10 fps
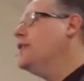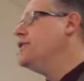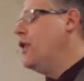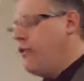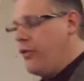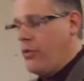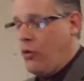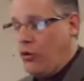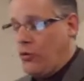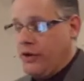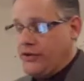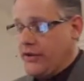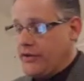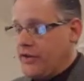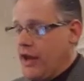itself with the world when he
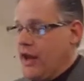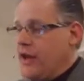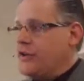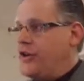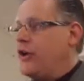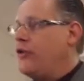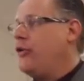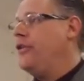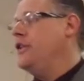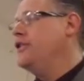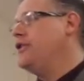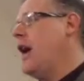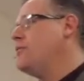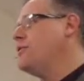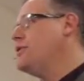says in 2 Corinthians
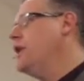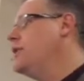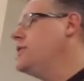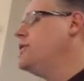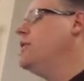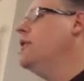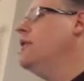chapter 6,